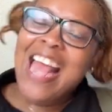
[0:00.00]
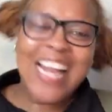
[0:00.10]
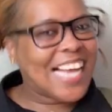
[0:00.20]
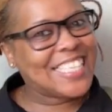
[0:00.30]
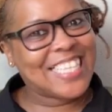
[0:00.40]

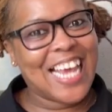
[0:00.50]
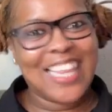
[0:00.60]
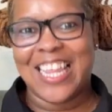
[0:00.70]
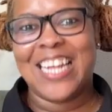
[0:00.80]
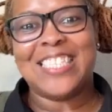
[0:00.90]
And I
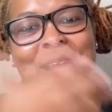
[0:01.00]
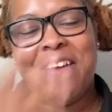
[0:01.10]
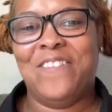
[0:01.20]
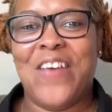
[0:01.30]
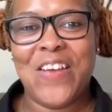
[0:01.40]
say that is
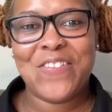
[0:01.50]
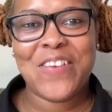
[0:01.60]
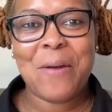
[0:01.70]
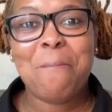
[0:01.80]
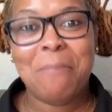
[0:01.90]
my
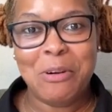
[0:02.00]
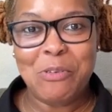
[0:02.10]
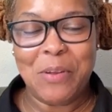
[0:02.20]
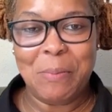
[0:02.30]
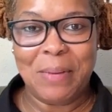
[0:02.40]
favorite
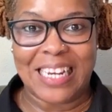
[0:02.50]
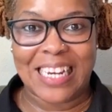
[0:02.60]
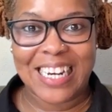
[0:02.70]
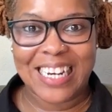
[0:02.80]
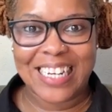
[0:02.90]
movie
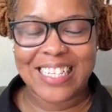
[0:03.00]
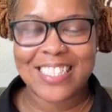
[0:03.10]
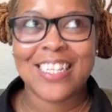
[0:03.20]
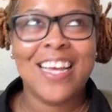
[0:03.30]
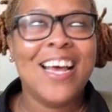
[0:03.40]

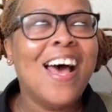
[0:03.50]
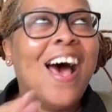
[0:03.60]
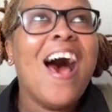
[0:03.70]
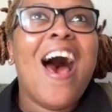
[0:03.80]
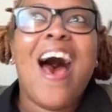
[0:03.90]
because
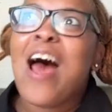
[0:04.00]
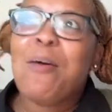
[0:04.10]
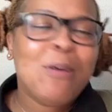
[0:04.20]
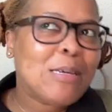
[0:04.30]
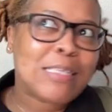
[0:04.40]

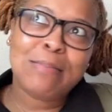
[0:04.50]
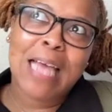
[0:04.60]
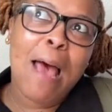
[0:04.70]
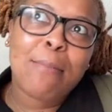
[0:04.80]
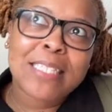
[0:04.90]
I will
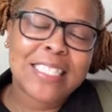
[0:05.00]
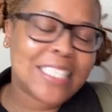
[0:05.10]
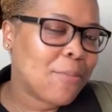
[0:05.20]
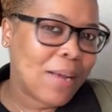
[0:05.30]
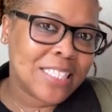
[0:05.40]
sometimes
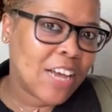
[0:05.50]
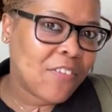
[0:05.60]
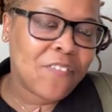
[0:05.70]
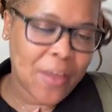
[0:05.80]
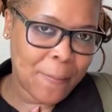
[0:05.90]
consider
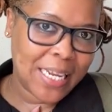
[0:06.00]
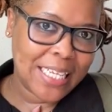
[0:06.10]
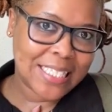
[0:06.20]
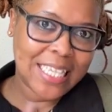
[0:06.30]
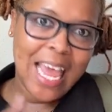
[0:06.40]
myself a
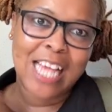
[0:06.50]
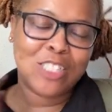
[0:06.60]
feminist.